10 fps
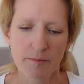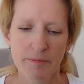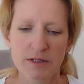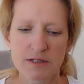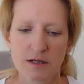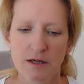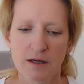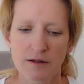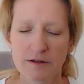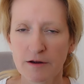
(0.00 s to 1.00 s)
But
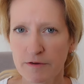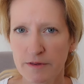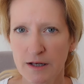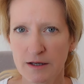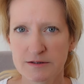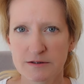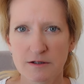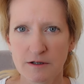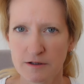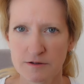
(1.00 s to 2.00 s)
nevertheless,
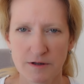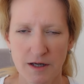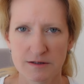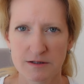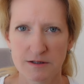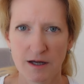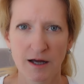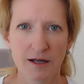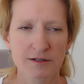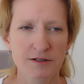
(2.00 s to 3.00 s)
contrast
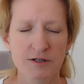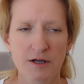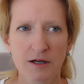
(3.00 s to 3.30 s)
and